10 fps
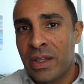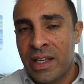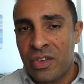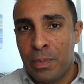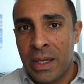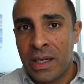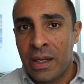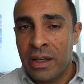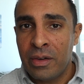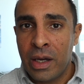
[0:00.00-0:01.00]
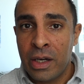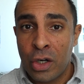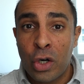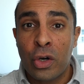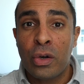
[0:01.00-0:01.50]
like it's been a
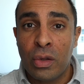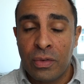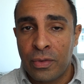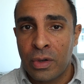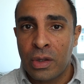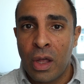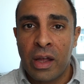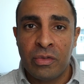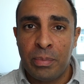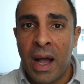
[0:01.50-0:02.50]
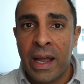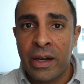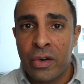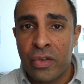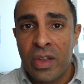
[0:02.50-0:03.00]
hurdle for a lot of
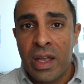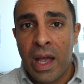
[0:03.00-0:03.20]
buyers